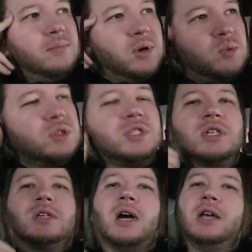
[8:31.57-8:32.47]
But we'll
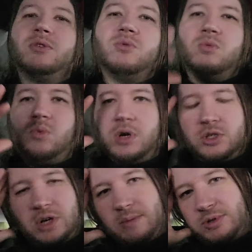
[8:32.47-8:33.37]
see. I do want
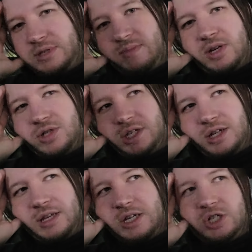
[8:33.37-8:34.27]
to try to put some energy
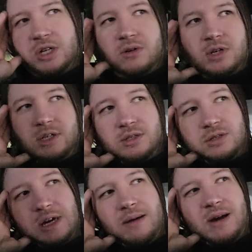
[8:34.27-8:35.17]
into that channel,
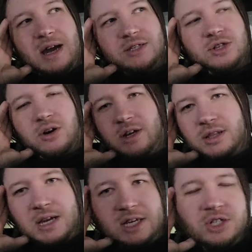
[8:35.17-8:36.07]
because I started it
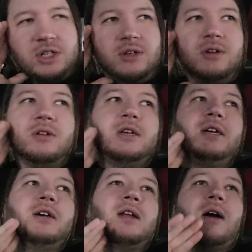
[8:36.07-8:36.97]
last year
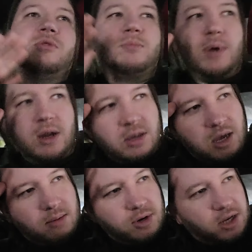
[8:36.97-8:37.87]
and I was
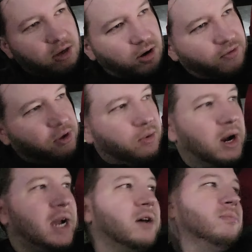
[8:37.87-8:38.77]
barely able to get it off the
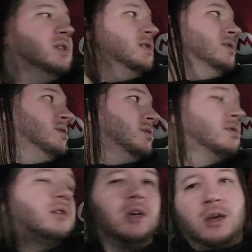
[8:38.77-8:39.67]
ground
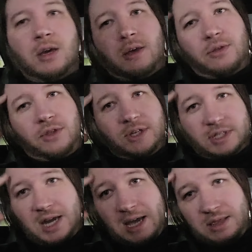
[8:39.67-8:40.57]
because this
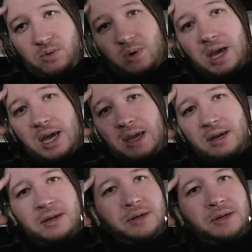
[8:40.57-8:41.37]
got in the way.